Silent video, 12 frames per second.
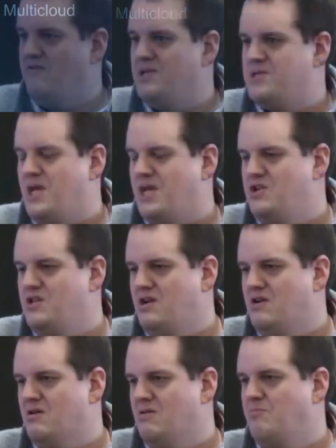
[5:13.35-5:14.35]
session here,
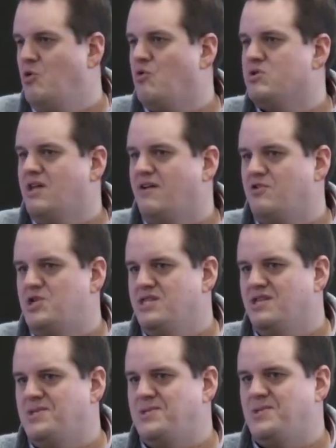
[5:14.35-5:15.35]
but we're leveraging the
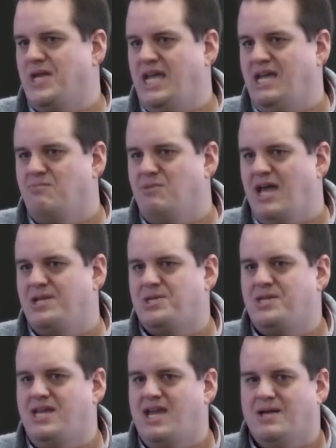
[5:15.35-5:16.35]
same
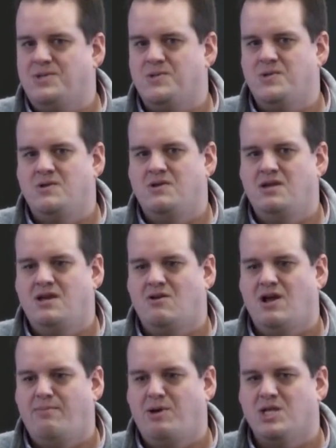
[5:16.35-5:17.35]
SDS in our
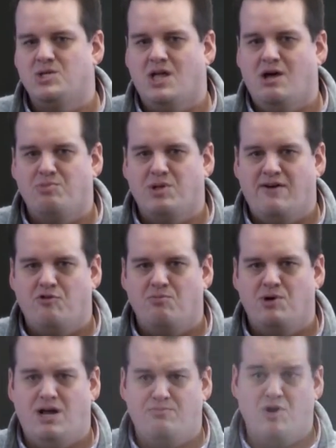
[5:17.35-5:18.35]
Apex Cloud Platform
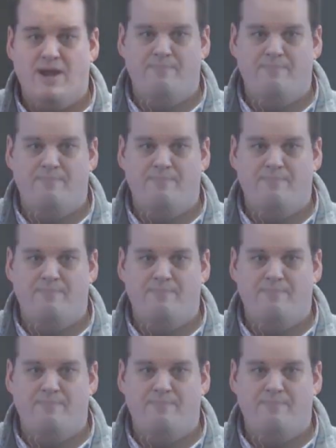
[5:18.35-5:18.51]
on-prem.